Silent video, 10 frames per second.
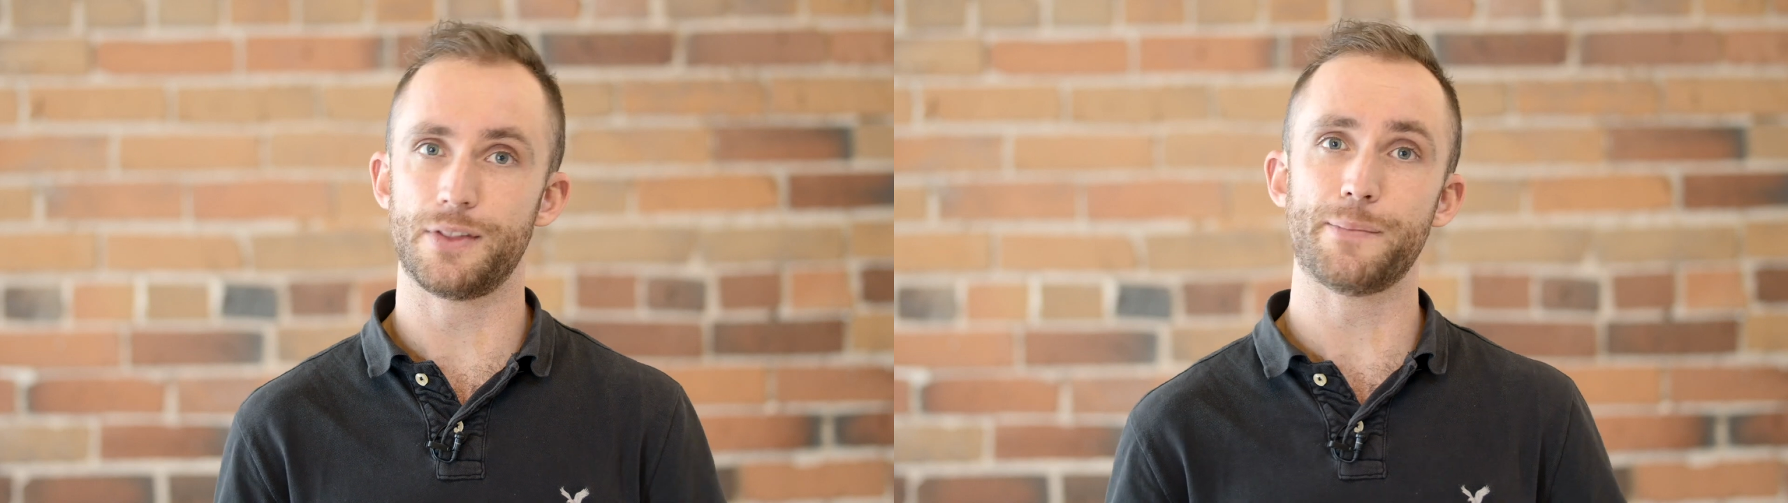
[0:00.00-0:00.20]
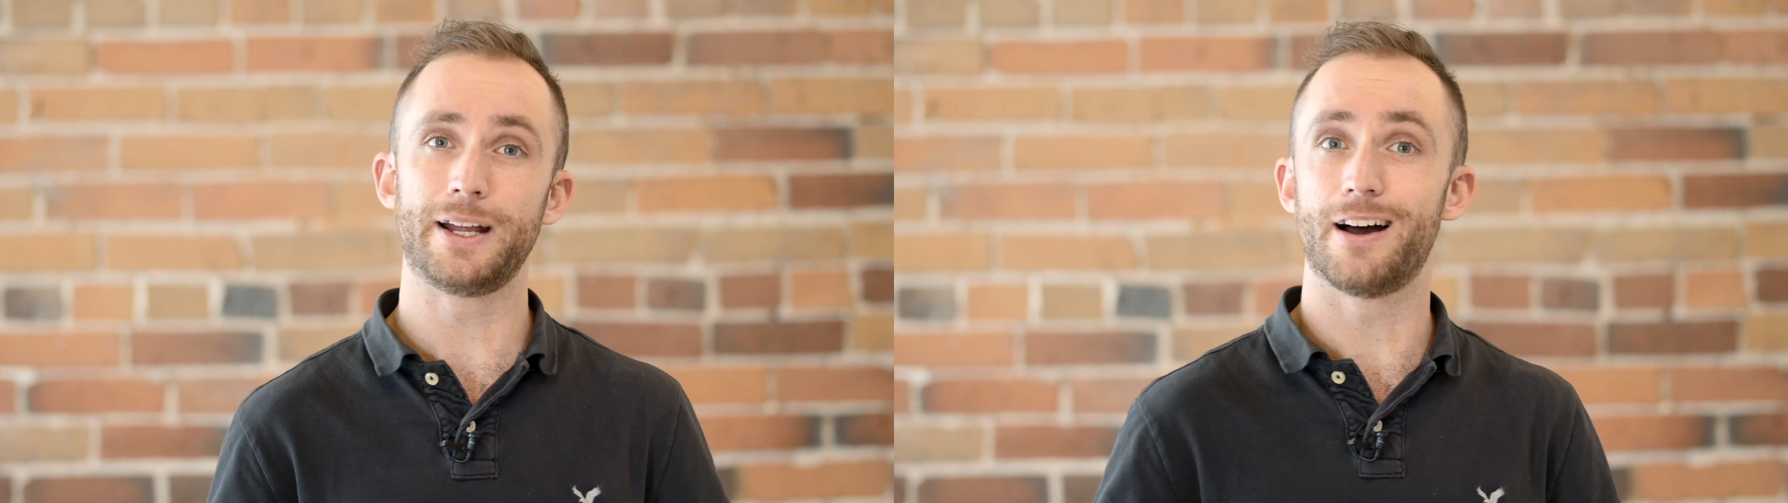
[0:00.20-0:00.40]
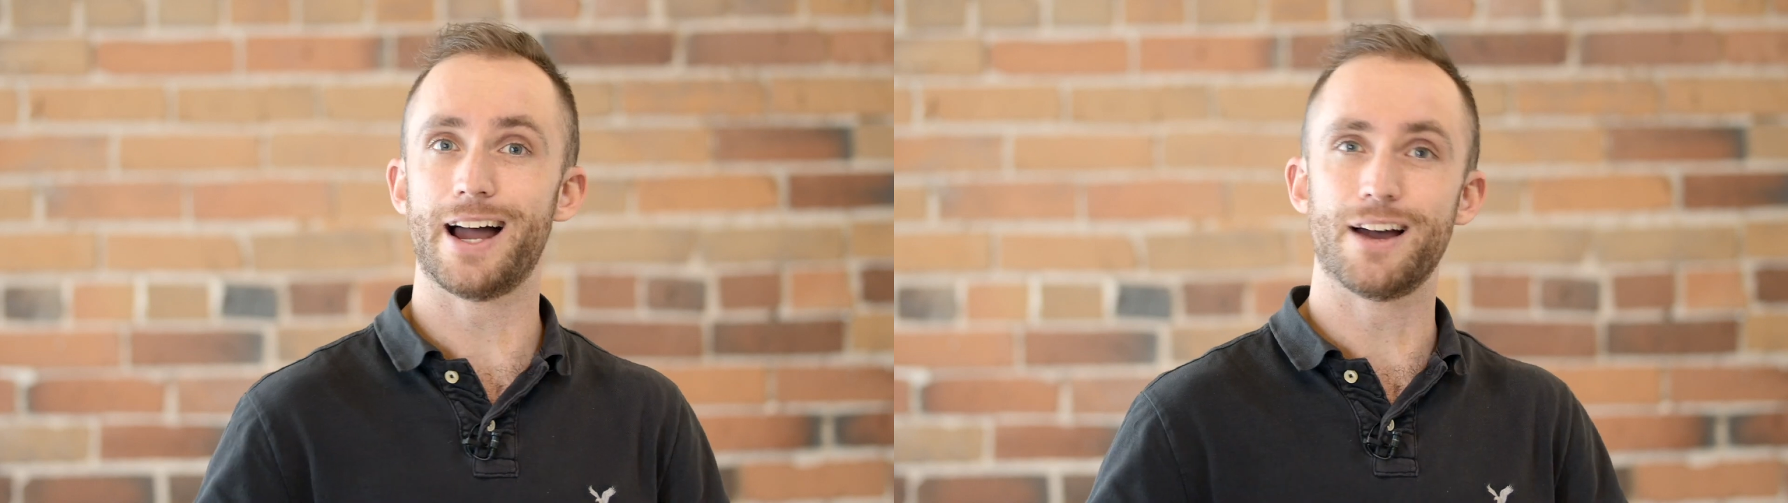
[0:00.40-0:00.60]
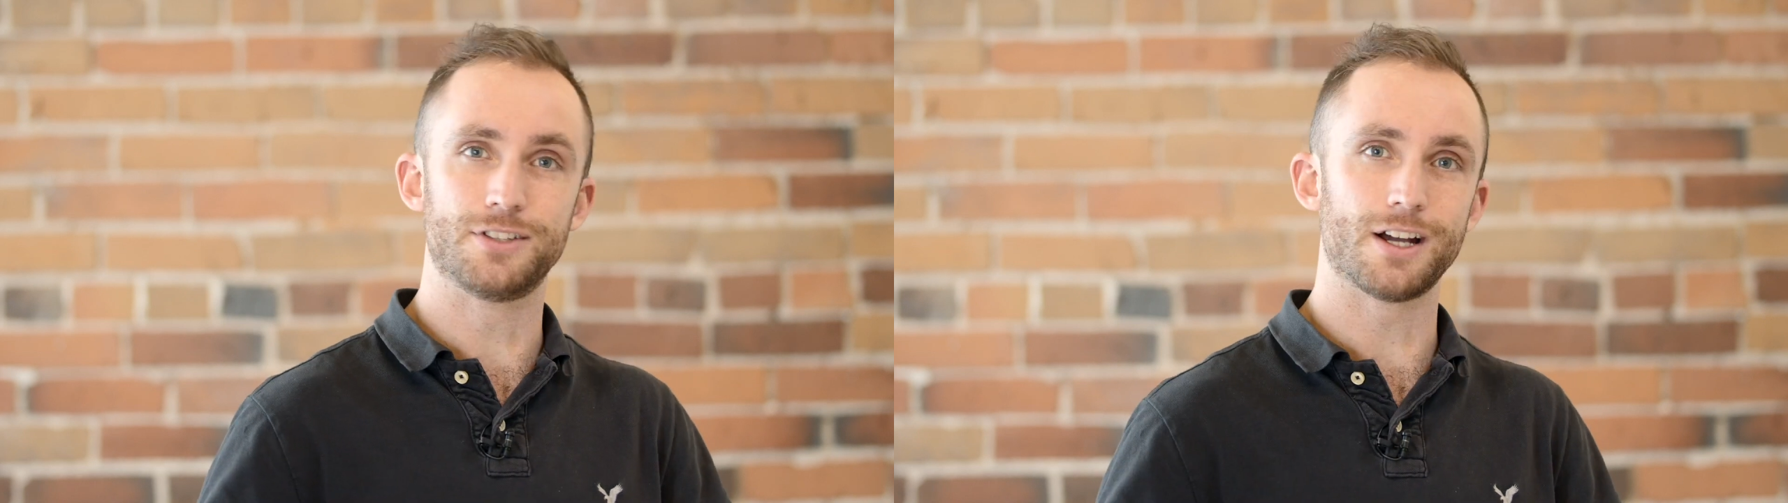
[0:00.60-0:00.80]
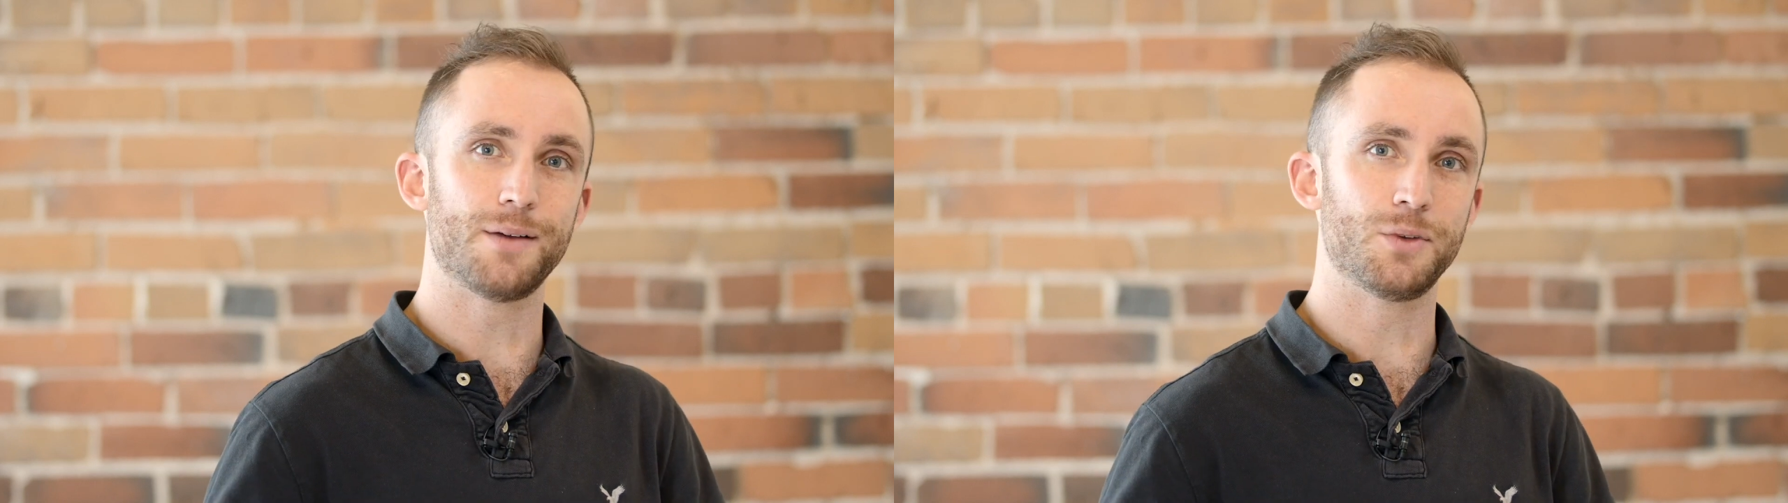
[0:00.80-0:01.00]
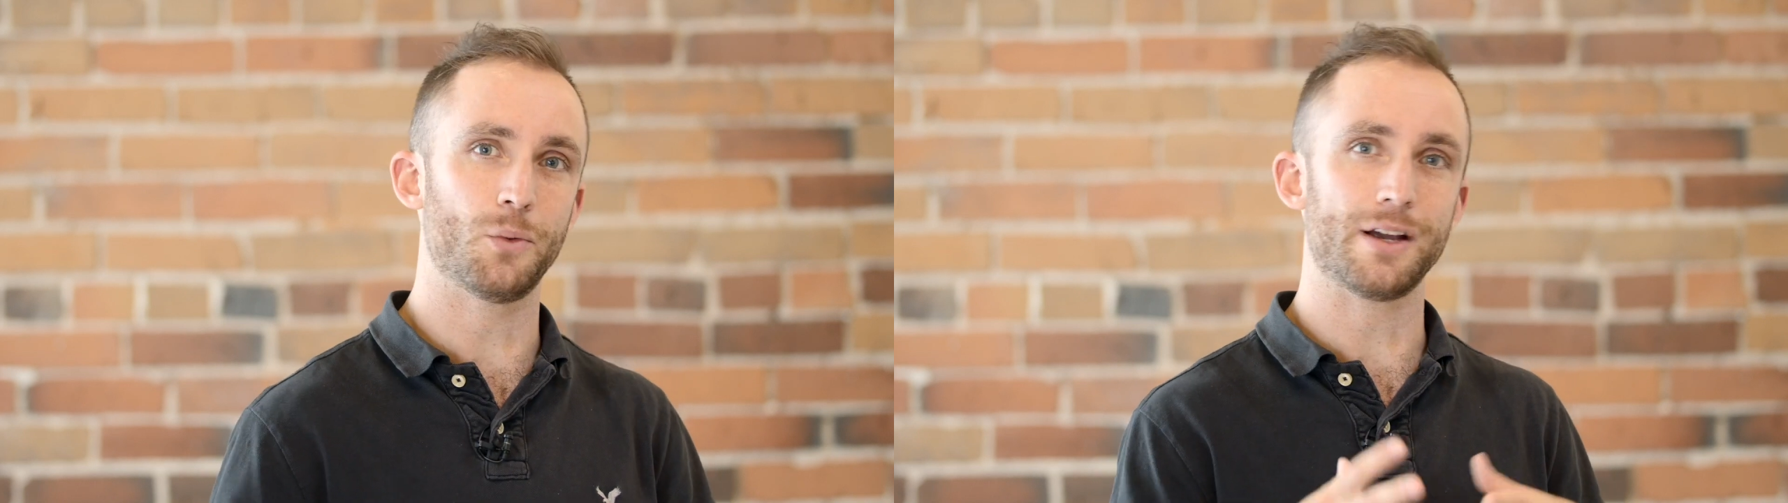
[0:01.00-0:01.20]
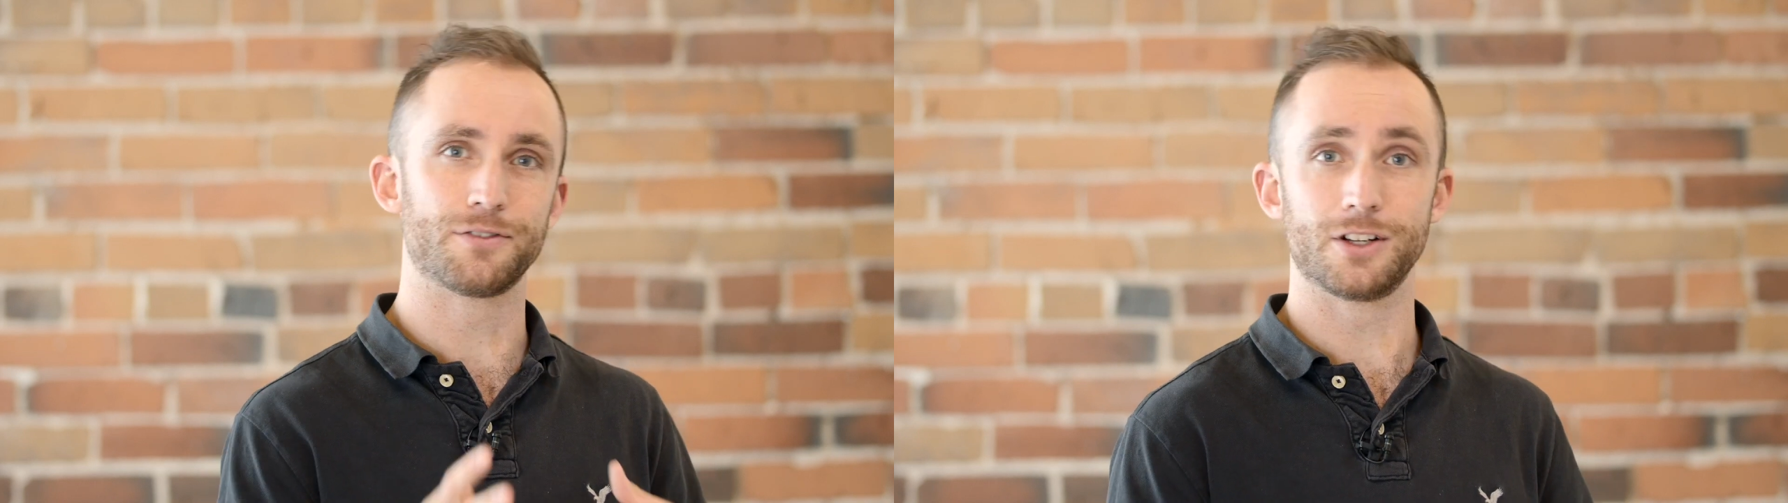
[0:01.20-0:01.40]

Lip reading: they might not have time to wait